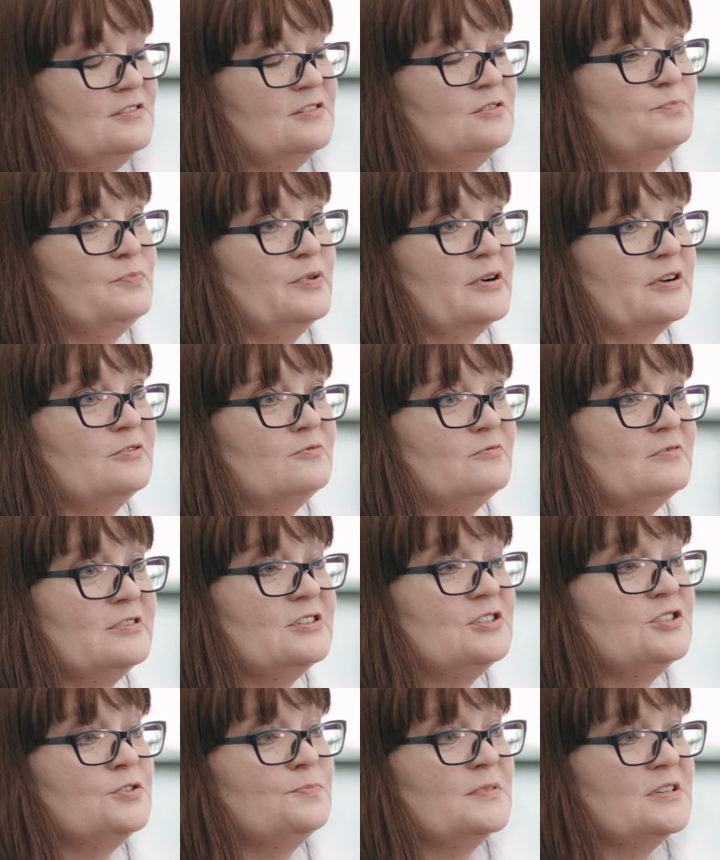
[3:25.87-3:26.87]
in
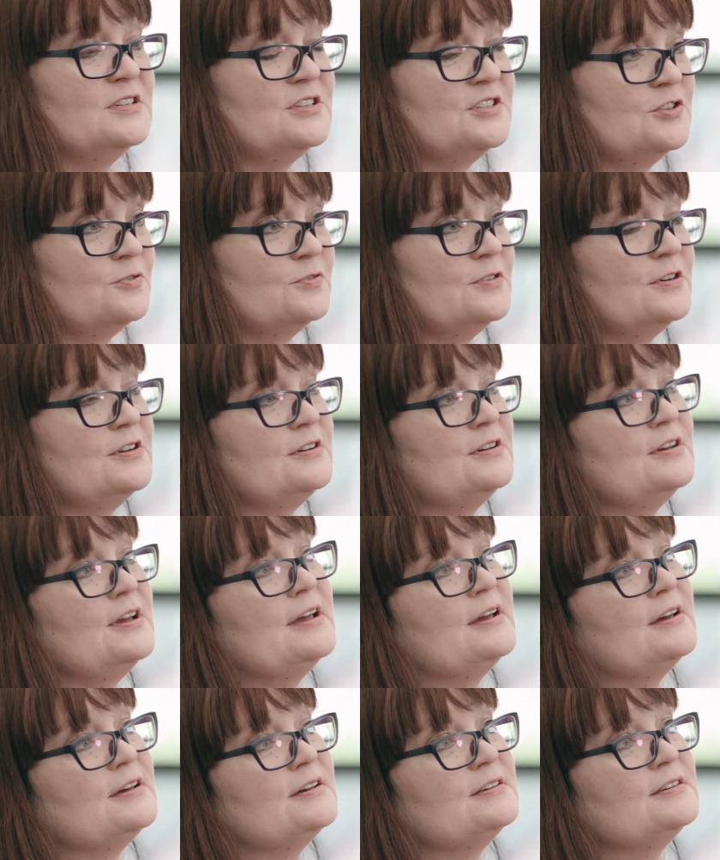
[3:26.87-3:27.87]
Breckenridge, Minnesota,
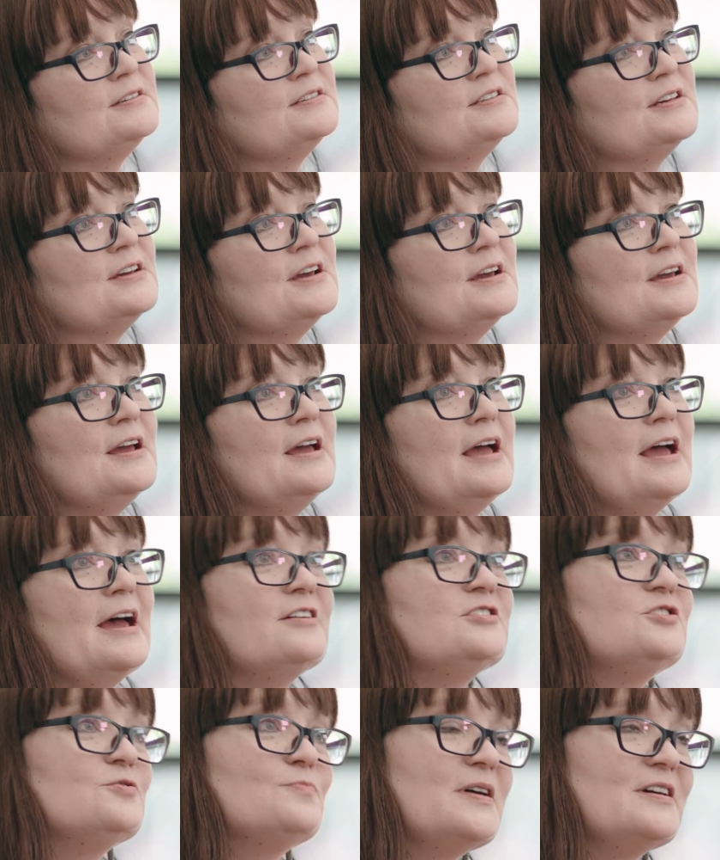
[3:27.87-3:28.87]
and
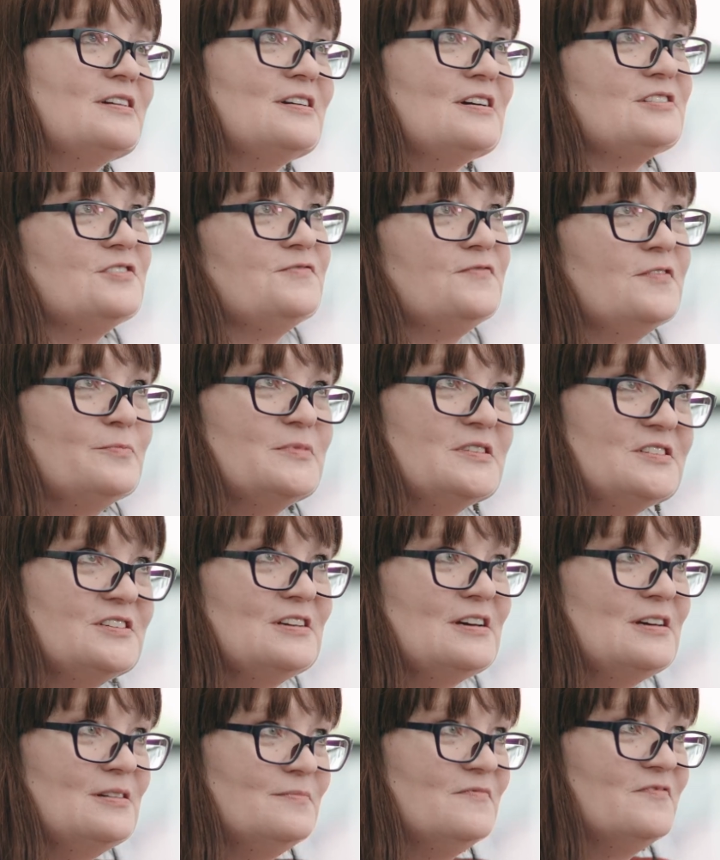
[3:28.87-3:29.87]
as you might guess from his
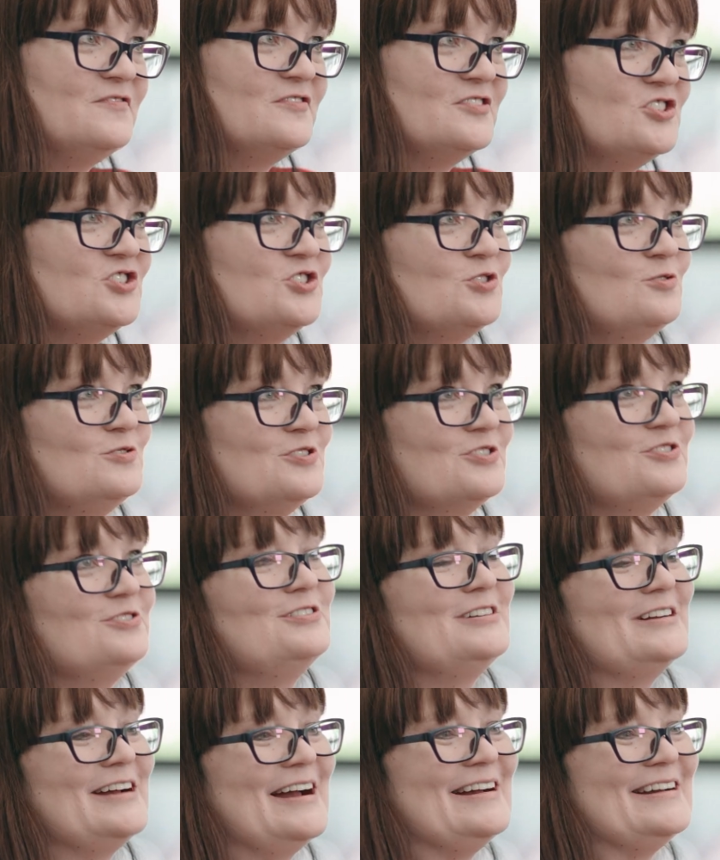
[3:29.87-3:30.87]
name, Fritz
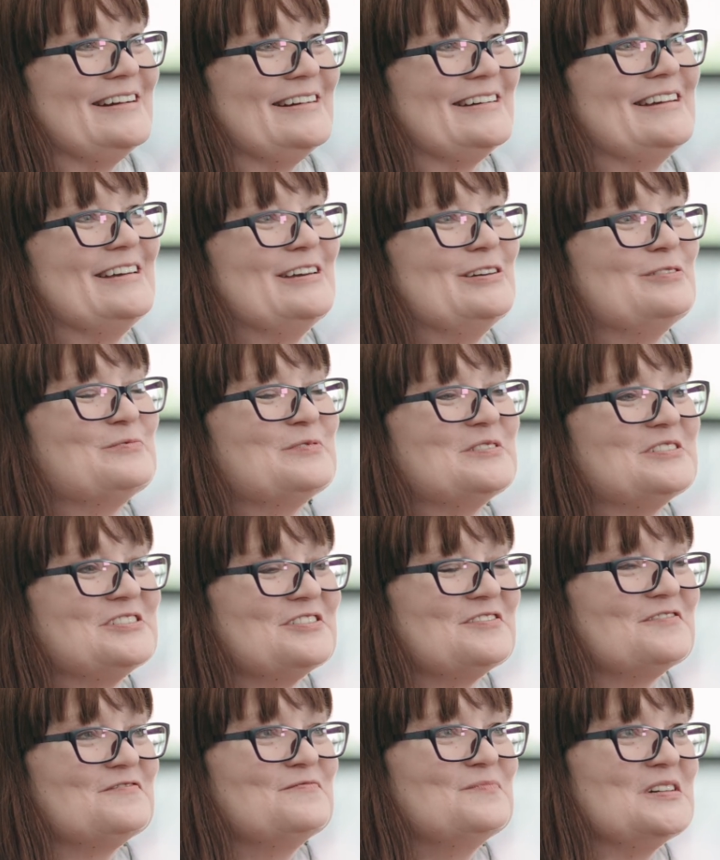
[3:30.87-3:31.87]
Scholder, he was
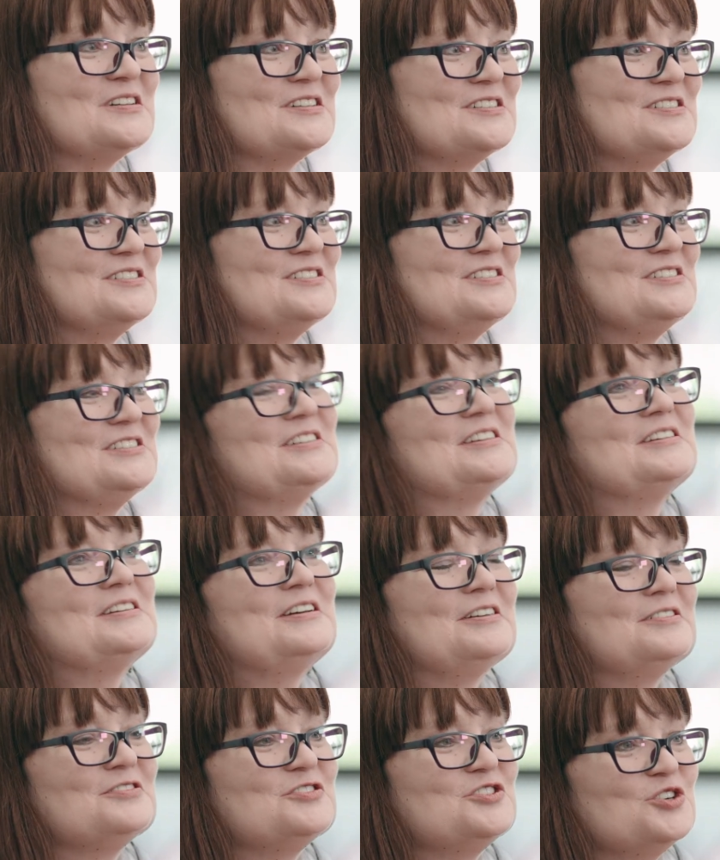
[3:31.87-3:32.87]
of mixed
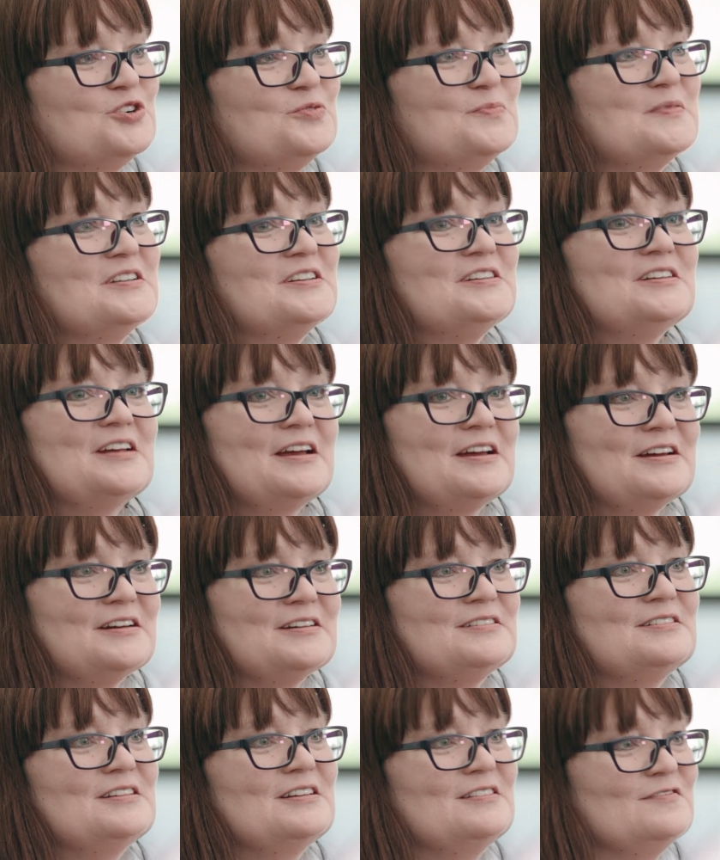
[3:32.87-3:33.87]
German
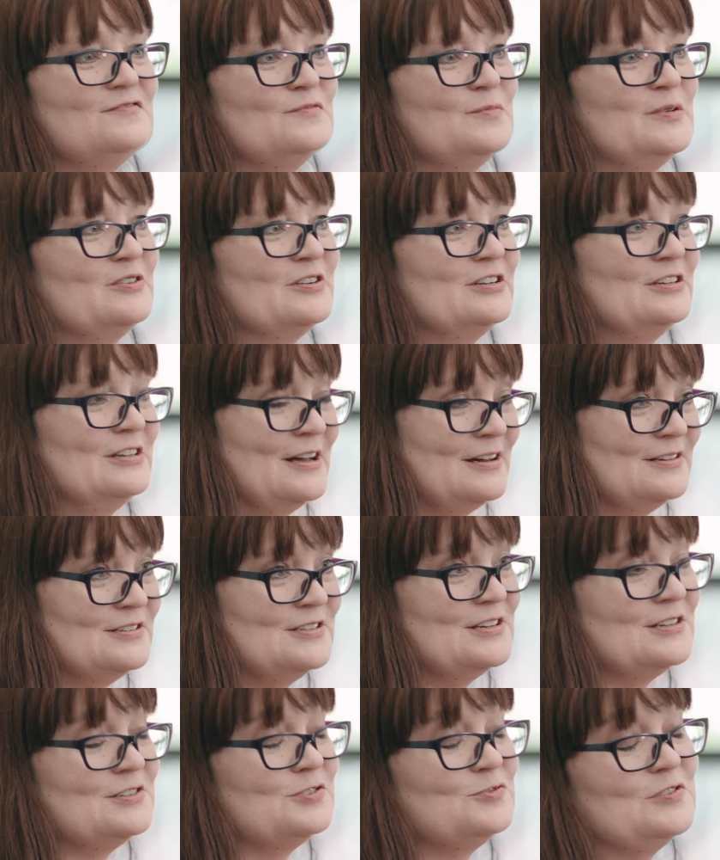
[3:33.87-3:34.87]
and Native American
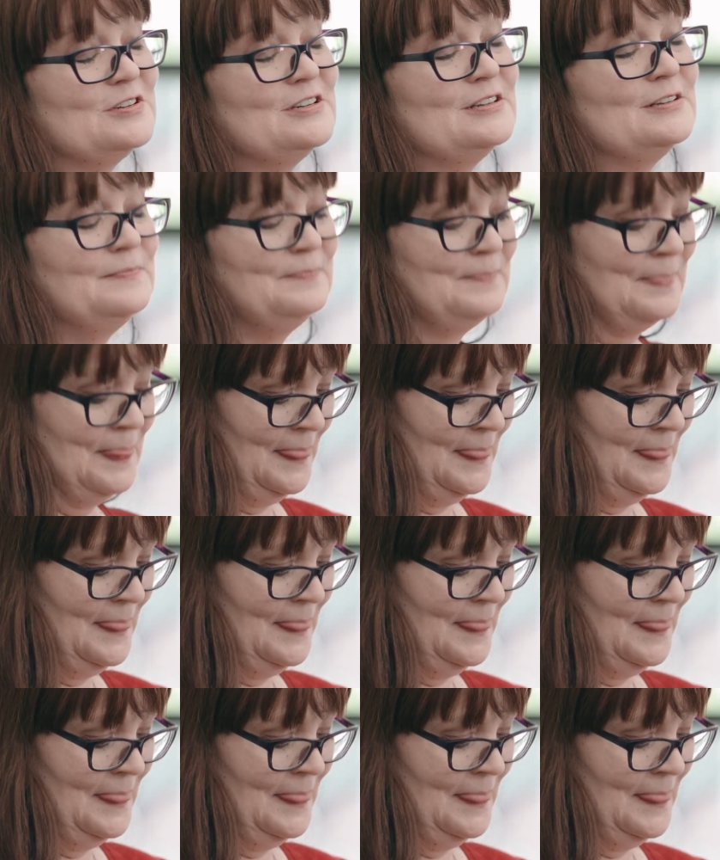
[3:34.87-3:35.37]
ancestry.